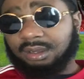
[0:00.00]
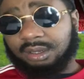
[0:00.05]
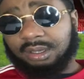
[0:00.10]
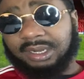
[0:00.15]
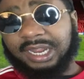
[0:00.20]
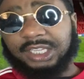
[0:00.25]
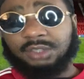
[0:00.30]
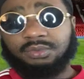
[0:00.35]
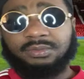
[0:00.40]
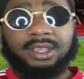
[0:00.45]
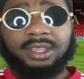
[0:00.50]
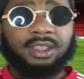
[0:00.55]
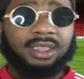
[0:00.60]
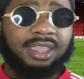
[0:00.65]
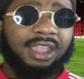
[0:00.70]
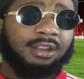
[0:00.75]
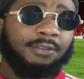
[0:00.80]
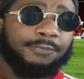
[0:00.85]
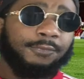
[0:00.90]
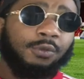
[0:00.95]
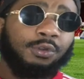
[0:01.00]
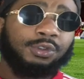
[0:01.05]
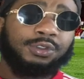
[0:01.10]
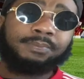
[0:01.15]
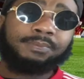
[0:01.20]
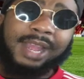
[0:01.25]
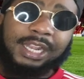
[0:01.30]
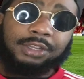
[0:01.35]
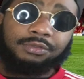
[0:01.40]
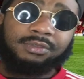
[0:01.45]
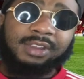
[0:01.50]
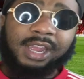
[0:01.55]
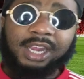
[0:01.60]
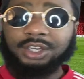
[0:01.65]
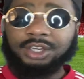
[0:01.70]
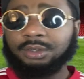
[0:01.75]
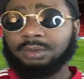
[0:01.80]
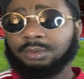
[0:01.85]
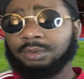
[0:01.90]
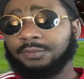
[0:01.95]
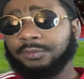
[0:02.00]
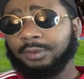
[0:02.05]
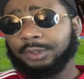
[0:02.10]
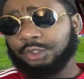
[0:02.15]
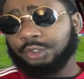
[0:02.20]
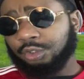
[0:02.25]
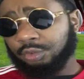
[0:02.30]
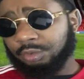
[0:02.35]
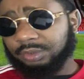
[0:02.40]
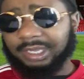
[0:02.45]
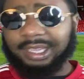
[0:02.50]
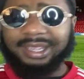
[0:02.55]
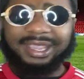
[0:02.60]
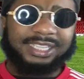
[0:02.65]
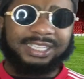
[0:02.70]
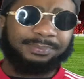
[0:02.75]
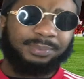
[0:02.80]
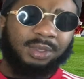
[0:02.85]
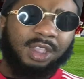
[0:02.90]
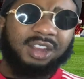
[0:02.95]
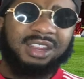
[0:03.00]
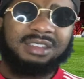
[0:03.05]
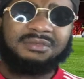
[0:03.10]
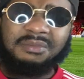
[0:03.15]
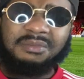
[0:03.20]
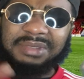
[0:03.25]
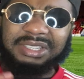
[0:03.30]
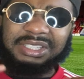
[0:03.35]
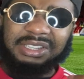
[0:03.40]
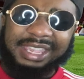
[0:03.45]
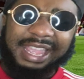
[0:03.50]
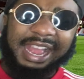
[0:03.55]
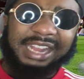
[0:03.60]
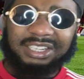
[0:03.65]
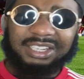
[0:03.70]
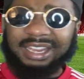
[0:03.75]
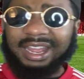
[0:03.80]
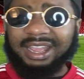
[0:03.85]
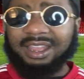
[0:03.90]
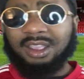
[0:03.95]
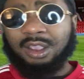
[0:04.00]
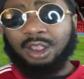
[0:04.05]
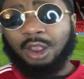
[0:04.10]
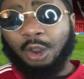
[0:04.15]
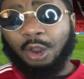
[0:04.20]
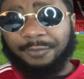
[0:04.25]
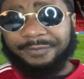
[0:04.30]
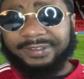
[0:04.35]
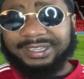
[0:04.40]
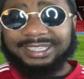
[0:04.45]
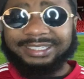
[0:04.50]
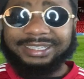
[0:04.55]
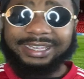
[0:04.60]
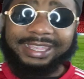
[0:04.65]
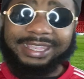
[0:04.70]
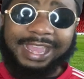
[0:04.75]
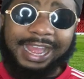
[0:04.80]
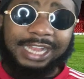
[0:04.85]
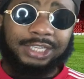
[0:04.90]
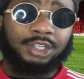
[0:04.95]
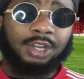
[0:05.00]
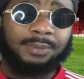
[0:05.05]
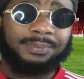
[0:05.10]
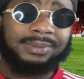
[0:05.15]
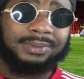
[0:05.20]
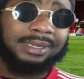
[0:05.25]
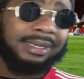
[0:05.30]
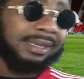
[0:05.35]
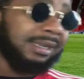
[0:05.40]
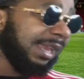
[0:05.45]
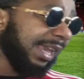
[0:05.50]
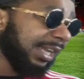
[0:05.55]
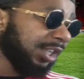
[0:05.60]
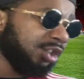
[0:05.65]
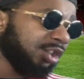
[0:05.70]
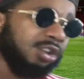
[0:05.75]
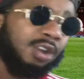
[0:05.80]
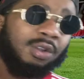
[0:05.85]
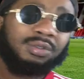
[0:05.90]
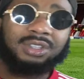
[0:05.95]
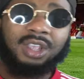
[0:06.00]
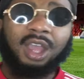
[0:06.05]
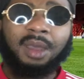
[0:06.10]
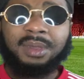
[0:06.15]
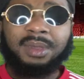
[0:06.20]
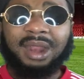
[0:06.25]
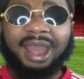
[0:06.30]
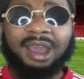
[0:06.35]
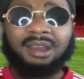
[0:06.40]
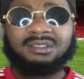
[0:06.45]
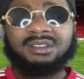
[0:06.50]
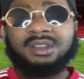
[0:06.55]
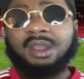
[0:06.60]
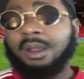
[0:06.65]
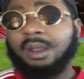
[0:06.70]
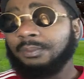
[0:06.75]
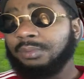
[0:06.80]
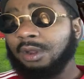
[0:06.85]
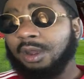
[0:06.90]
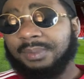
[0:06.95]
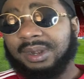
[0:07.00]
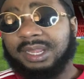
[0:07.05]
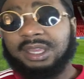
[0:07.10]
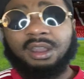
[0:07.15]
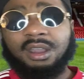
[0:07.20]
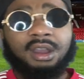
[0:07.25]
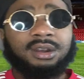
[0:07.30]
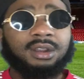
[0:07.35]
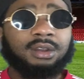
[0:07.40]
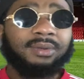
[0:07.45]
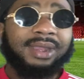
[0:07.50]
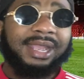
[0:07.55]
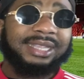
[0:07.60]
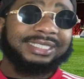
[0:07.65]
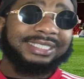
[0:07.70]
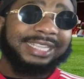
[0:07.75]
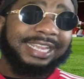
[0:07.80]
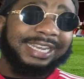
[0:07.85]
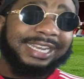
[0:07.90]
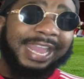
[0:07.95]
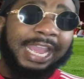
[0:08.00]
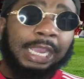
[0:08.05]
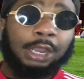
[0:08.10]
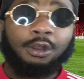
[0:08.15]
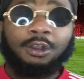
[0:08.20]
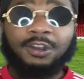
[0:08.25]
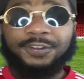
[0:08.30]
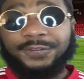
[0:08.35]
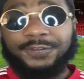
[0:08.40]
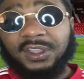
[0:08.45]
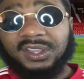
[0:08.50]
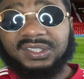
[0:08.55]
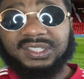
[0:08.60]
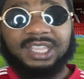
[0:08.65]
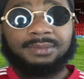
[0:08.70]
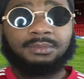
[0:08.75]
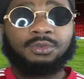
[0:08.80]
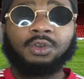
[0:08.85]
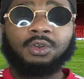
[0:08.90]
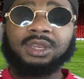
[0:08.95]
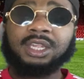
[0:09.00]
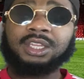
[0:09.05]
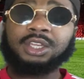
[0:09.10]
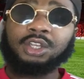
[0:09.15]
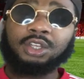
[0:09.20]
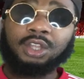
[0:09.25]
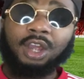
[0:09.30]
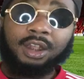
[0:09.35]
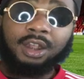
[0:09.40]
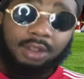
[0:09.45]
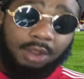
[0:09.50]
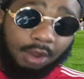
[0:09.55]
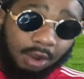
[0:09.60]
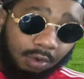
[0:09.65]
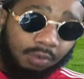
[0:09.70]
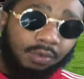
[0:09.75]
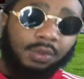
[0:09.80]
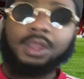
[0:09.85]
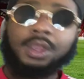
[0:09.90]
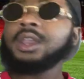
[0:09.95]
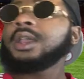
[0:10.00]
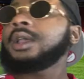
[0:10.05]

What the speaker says: next week, again, of course, match reaction for Tuesday against Burnley. Remember to catch that. Obviously, the catch-up next show's coming out probably on a Wednesday night or Thursday morning, you don't know.